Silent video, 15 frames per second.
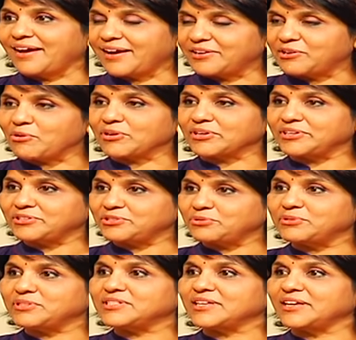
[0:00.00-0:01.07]
a doctor
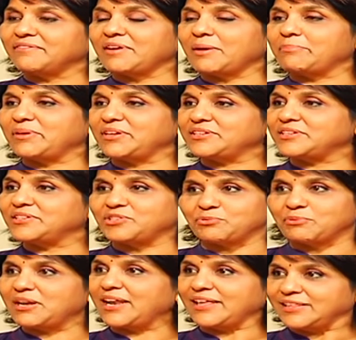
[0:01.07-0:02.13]
should serve our patients
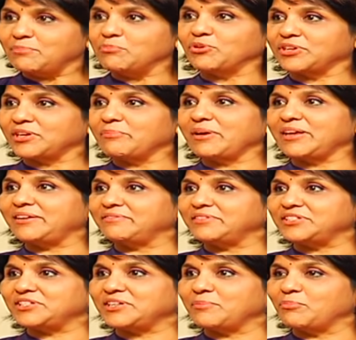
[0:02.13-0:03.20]
well adi mukhyamaina
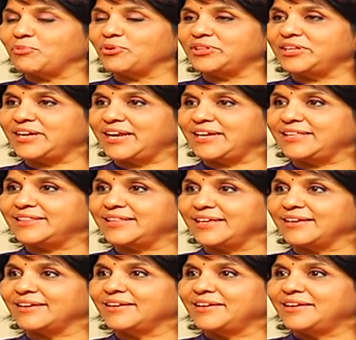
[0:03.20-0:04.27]
vishayam more than
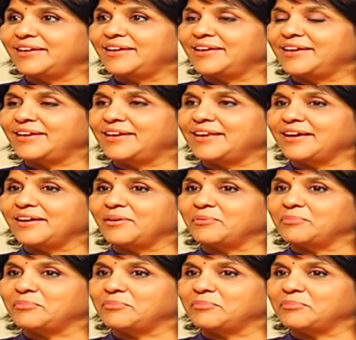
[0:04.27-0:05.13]
anything ila